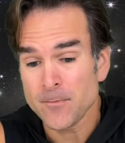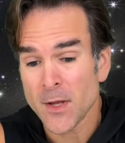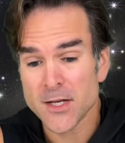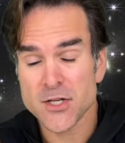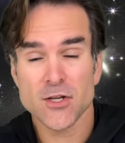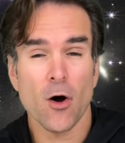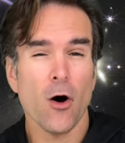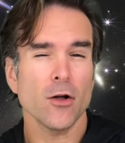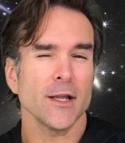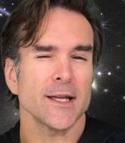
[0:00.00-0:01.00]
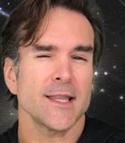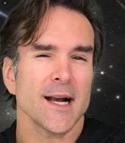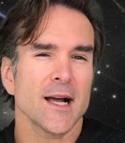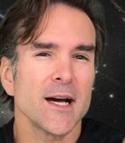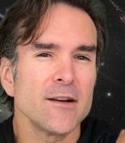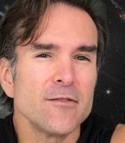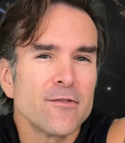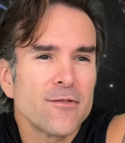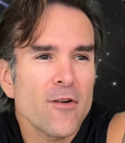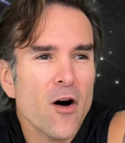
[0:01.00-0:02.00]
It's just all like that kind of
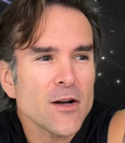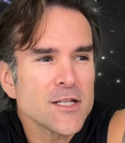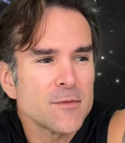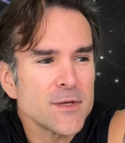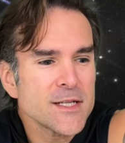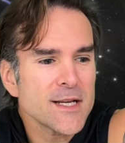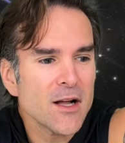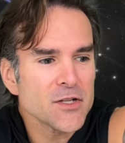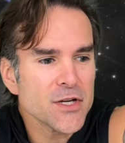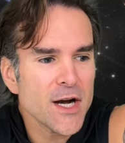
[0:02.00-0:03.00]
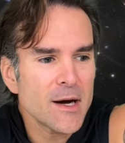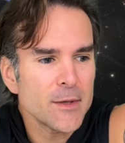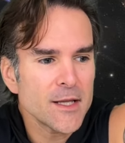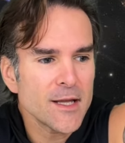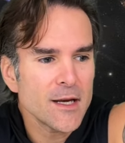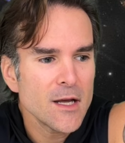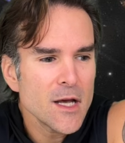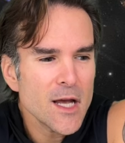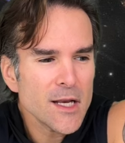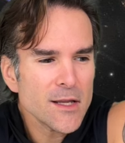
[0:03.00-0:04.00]
awesome nostalgia comedy that
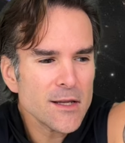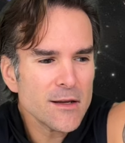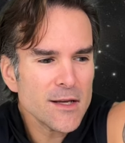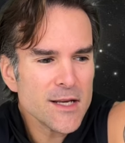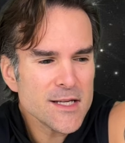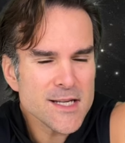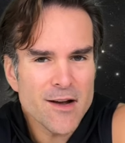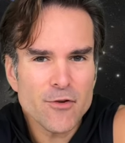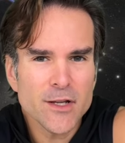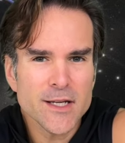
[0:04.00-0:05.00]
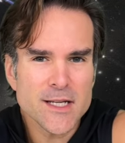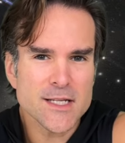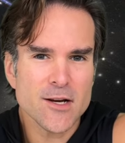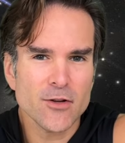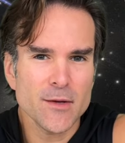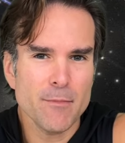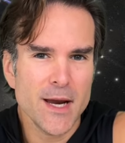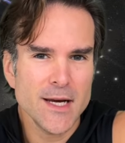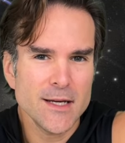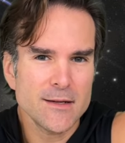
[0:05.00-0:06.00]
it's not really necessarily
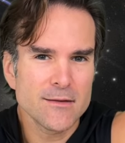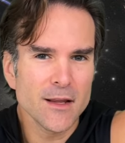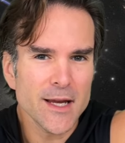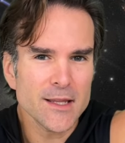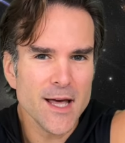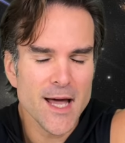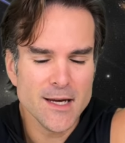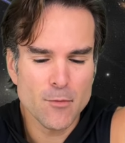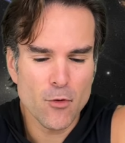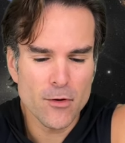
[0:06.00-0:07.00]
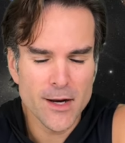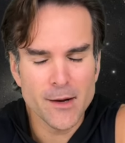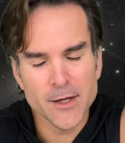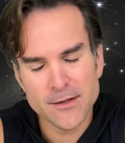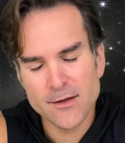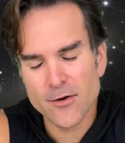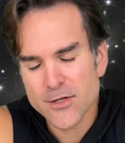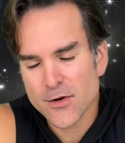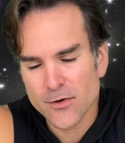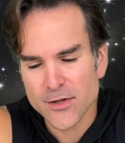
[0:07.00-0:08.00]
made like that anymore. And I mean, there are
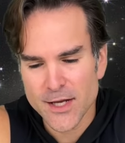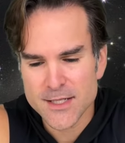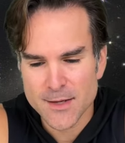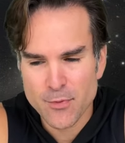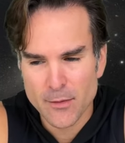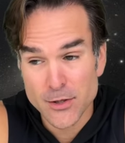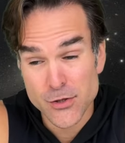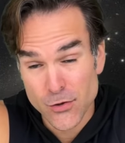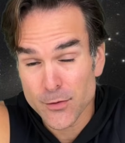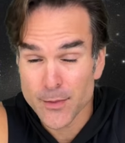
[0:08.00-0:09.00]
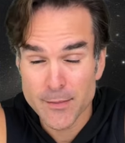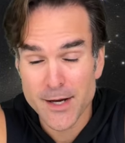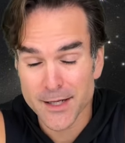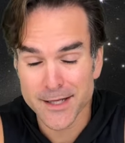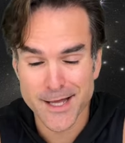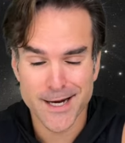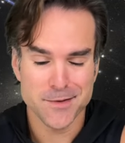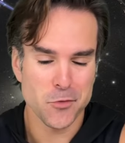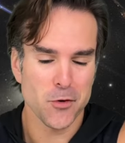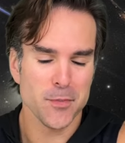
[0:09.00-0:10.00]
certain things that probably shouldn't be made like that
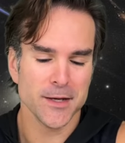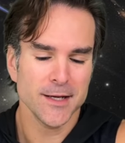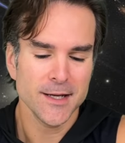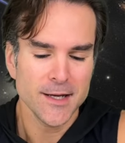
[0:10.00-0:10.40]
anymore, but